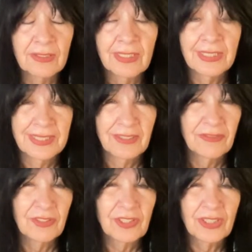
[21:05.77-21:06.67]
line. The
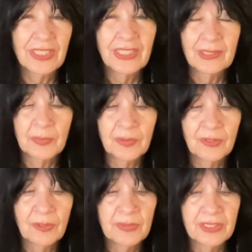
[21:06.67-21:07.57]
first line of the
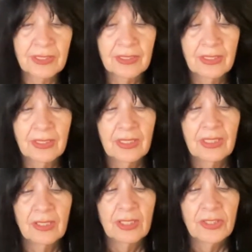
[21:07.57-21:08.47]
poem is,
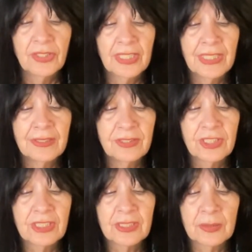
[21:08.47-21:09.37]
you can't
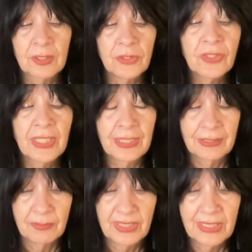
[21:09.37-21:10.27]

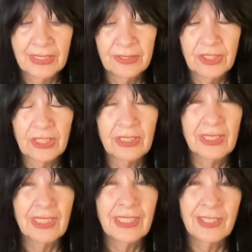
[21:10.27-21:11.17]
begin
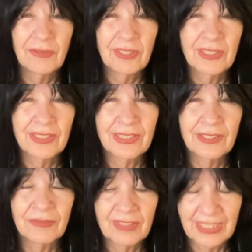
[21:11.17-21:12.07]
just anywhere. It's
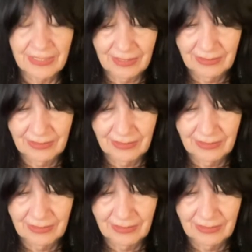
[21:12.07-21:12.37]
a wreck.